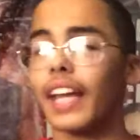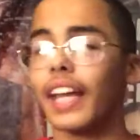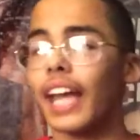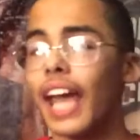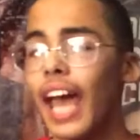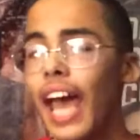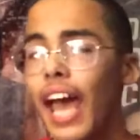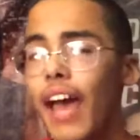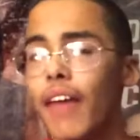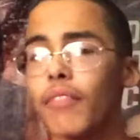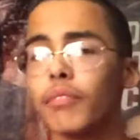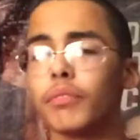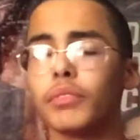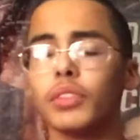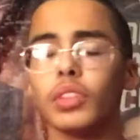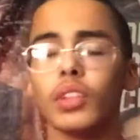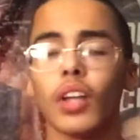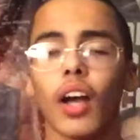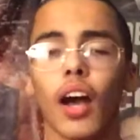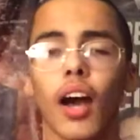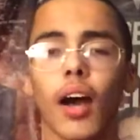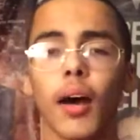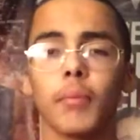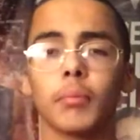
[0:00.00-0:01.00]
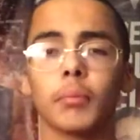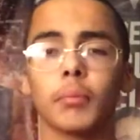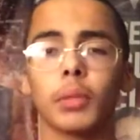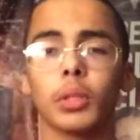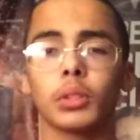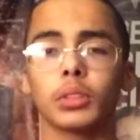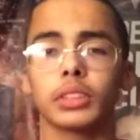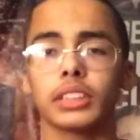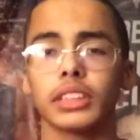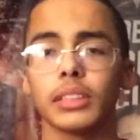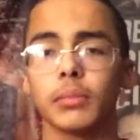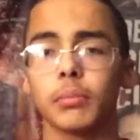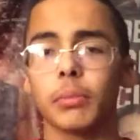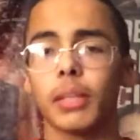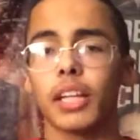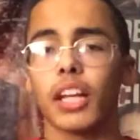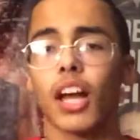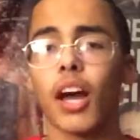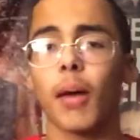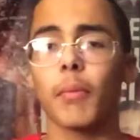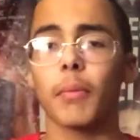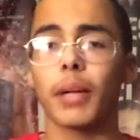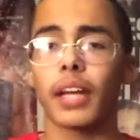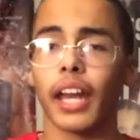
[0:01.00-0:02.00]
have mostly been
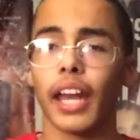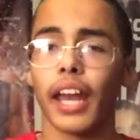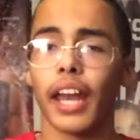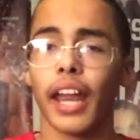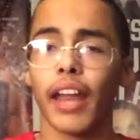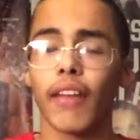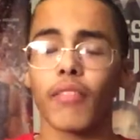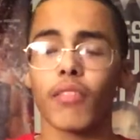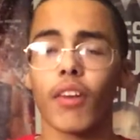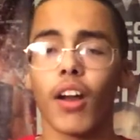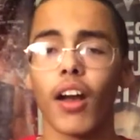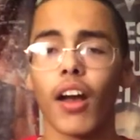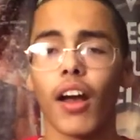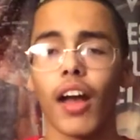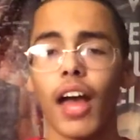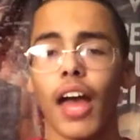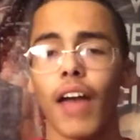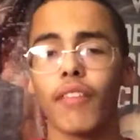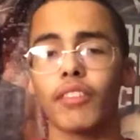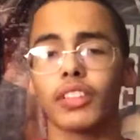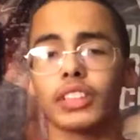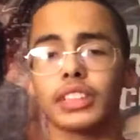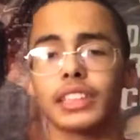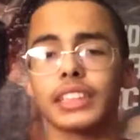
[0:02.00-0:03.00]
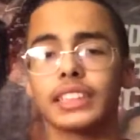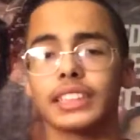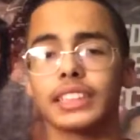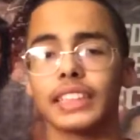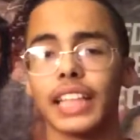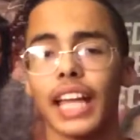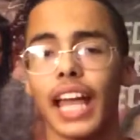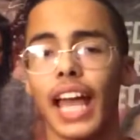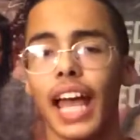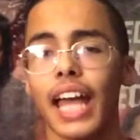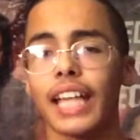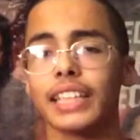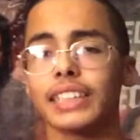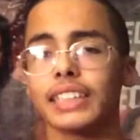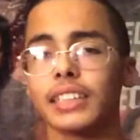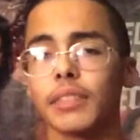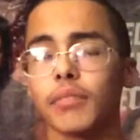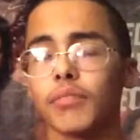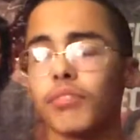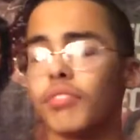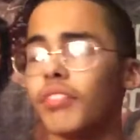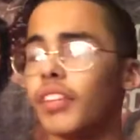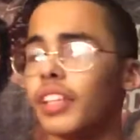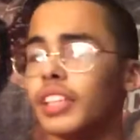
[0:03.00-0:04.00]
on Monday Night Raw ever since they had
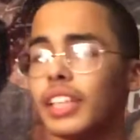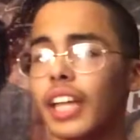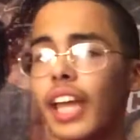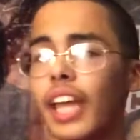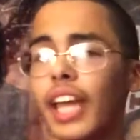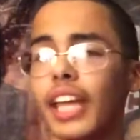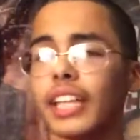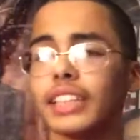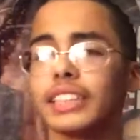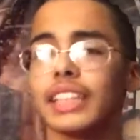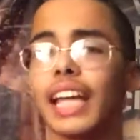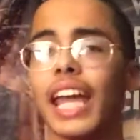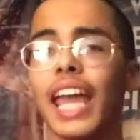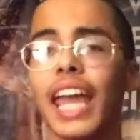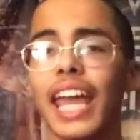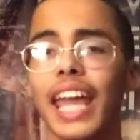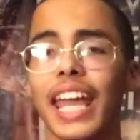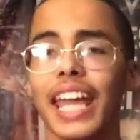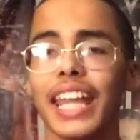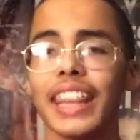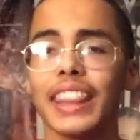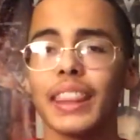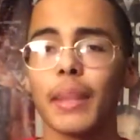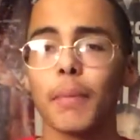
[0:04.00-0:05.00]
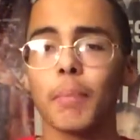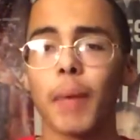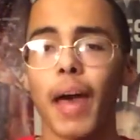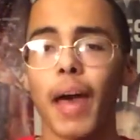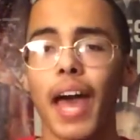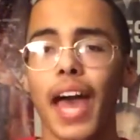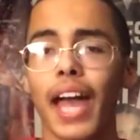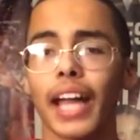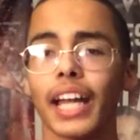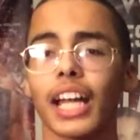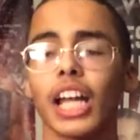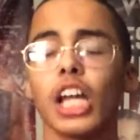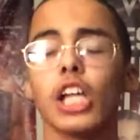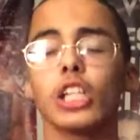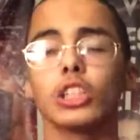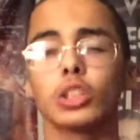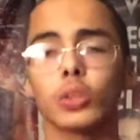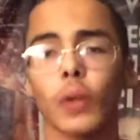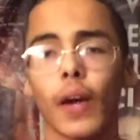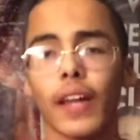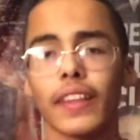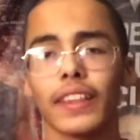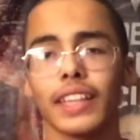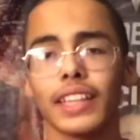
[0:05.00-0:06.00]
some beignets in the back, so
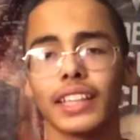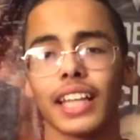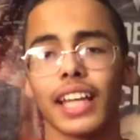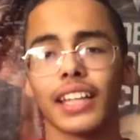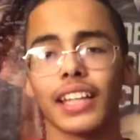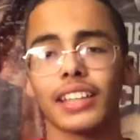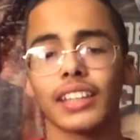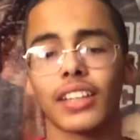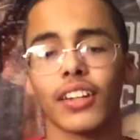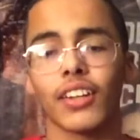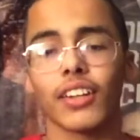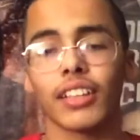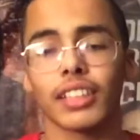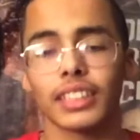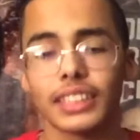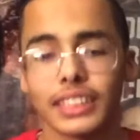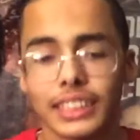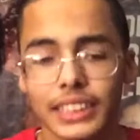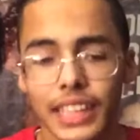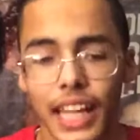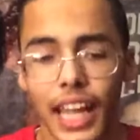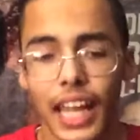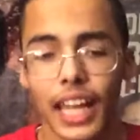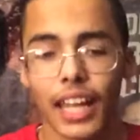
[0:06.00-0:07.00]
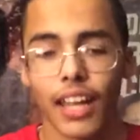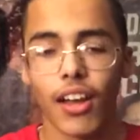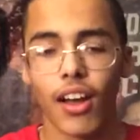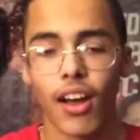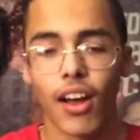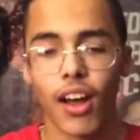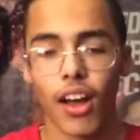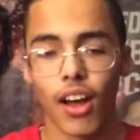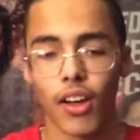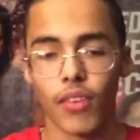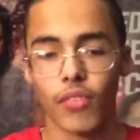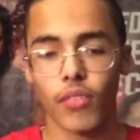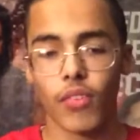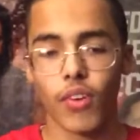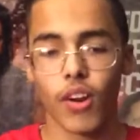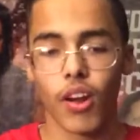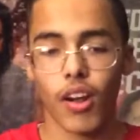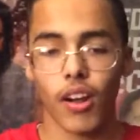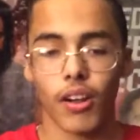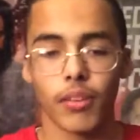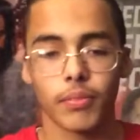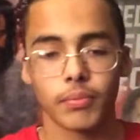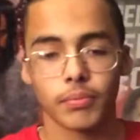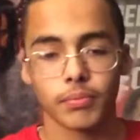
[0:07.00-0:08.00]
I think that they're going to stay on Raw.
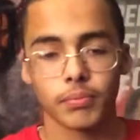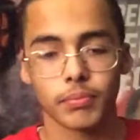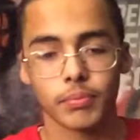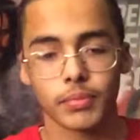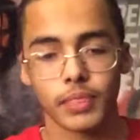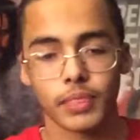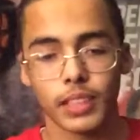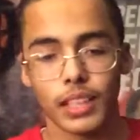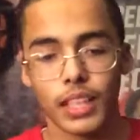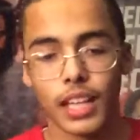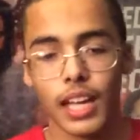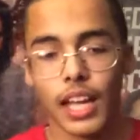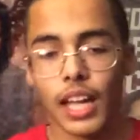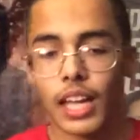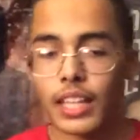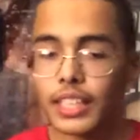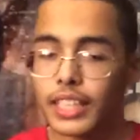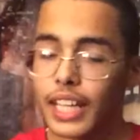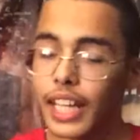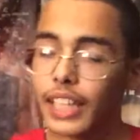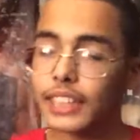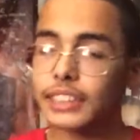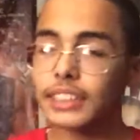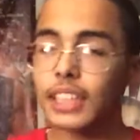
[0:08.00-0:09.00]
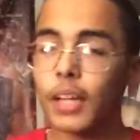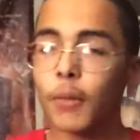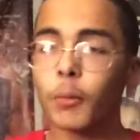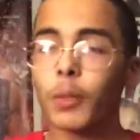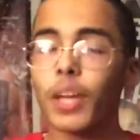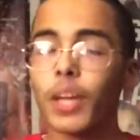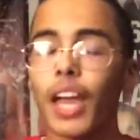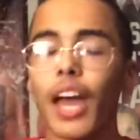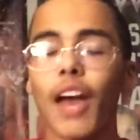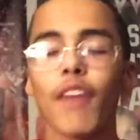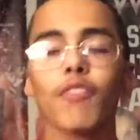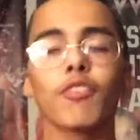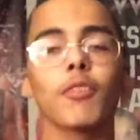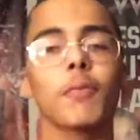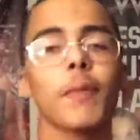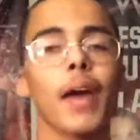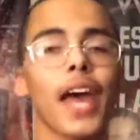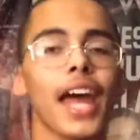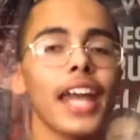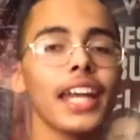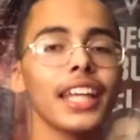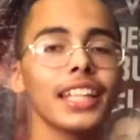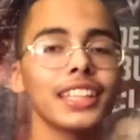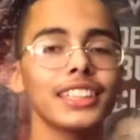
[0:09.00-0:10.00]
Next up, we have from
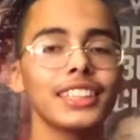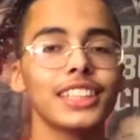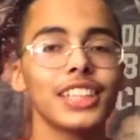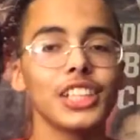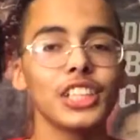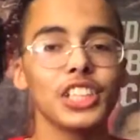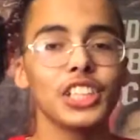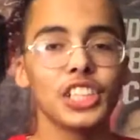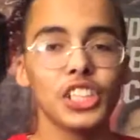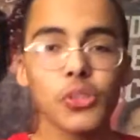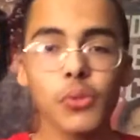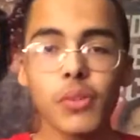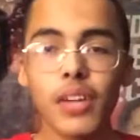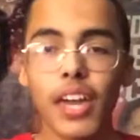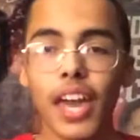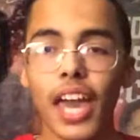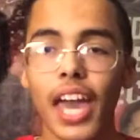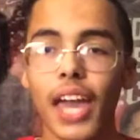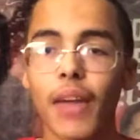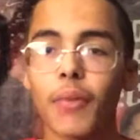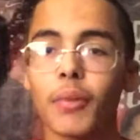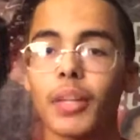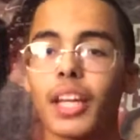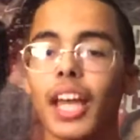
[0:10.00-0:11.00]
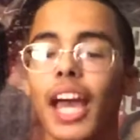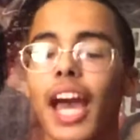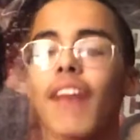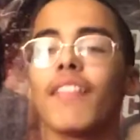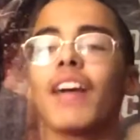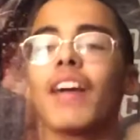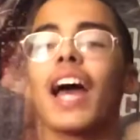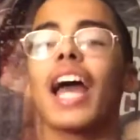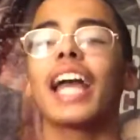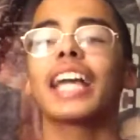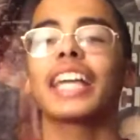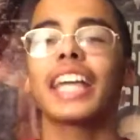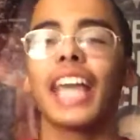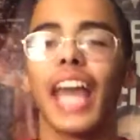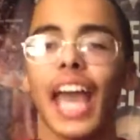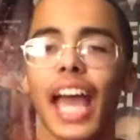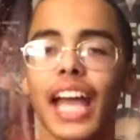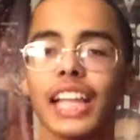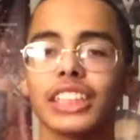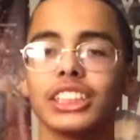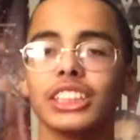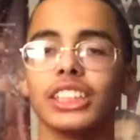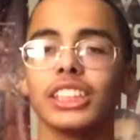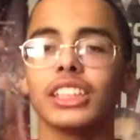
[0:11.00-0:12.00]
NXT UK, we have
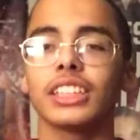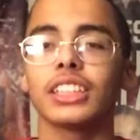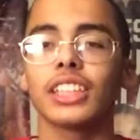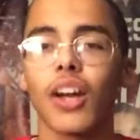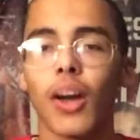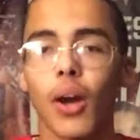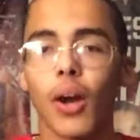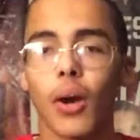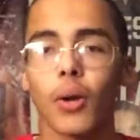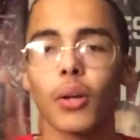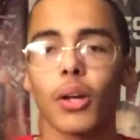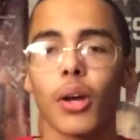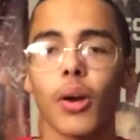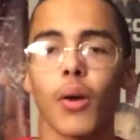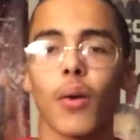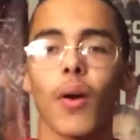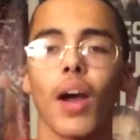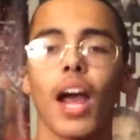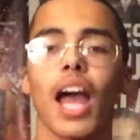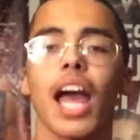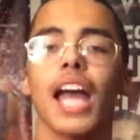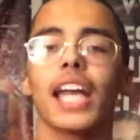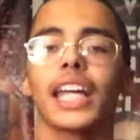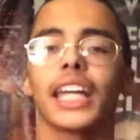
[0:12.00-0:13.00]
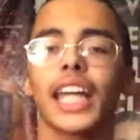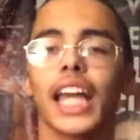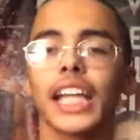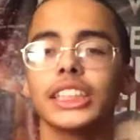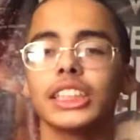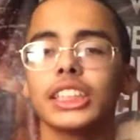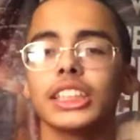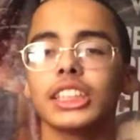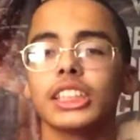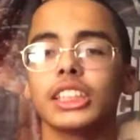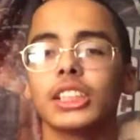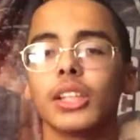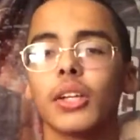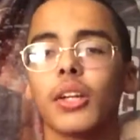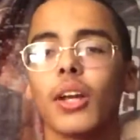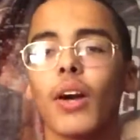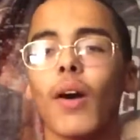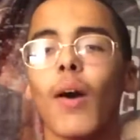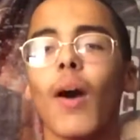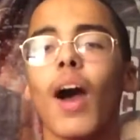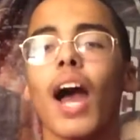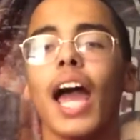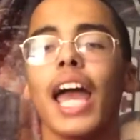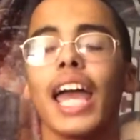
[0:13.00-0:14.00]
Cassius Ohno. Cassius
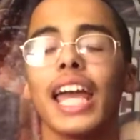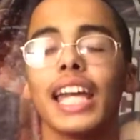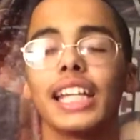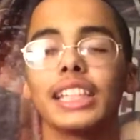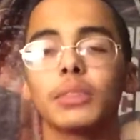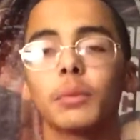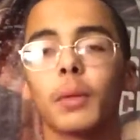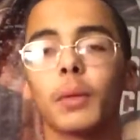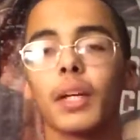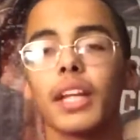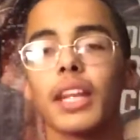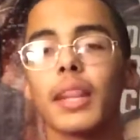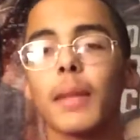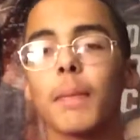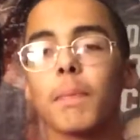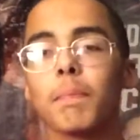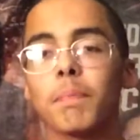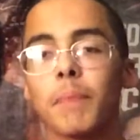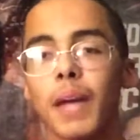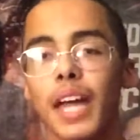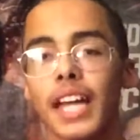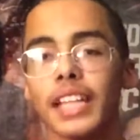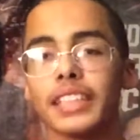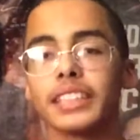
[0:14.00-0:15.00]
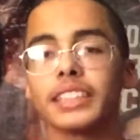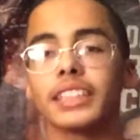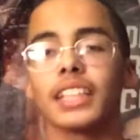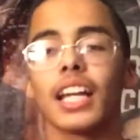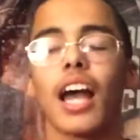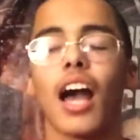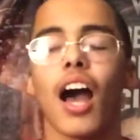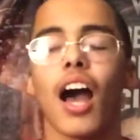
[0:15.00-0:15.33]
Ohno is one of the best